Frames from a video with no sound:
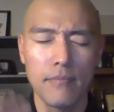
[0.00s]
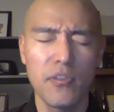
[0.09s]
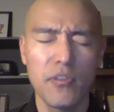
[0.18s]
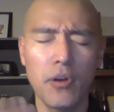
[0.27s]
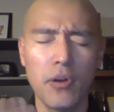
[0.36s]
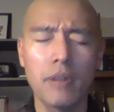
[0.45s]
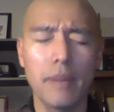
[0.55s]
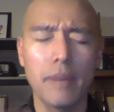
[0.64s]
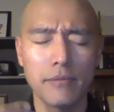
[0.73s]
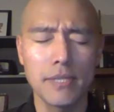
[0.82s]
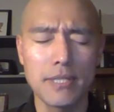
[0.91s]
thought
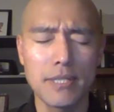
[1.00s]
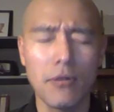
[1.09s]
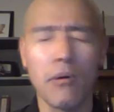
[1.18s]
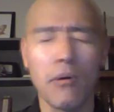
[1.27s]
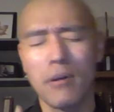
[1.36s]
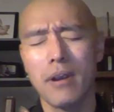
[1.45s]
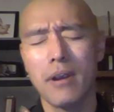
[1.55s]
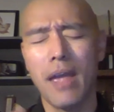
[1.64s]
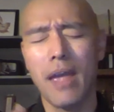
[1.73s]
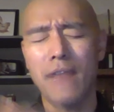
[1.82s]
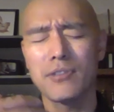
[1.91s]
about this or
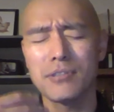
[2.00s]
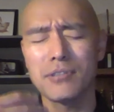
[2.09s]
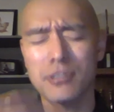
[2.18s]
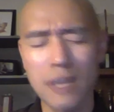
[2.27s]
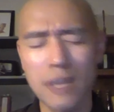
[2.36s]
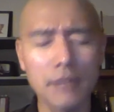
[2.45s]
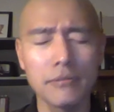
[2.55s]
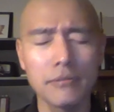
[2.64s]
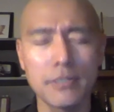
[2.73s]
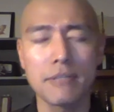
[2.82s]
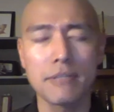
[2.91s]
had to struggle
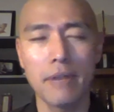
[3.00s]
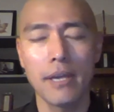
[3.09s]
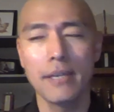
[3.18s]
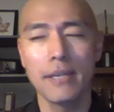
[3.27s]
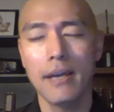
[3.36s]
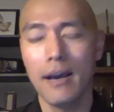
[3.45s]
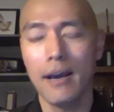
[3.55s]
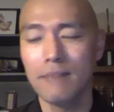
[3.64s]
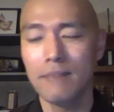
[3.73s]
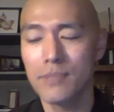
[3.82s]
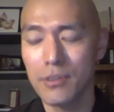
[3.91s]
this way.
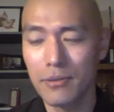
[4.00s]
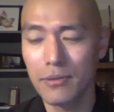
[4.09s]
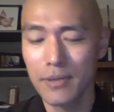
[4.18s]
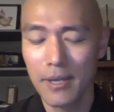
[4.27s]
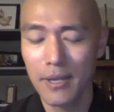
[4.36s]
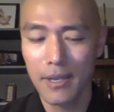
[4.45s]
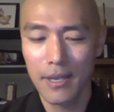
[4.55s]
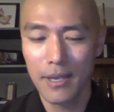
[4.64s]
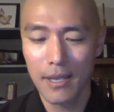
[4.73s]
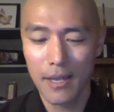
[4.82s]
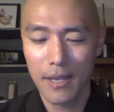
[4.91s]
So
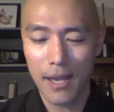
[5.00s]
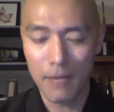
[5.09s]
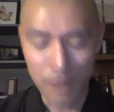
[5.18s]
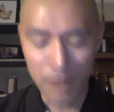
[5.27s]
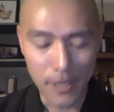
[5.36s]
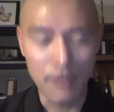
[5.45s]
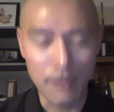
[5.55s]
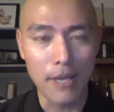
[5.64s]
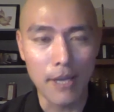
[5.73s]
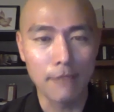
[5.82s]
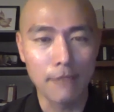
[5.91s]
I'm really
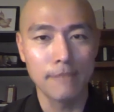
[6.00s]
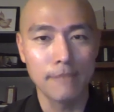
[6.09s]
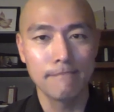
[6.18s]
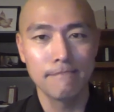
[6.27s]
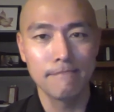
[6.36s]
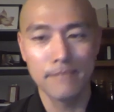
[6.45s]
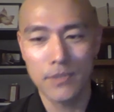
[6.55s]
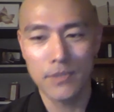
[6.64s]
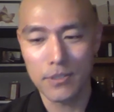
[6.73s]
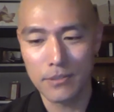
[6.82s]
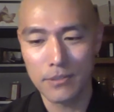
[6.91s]
thankful
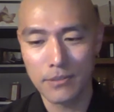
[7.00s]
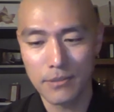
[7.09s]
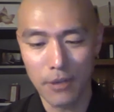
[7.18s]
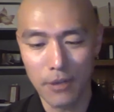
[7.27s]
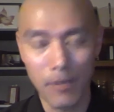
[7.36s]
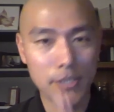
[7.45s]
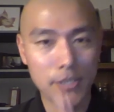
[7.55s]
to all my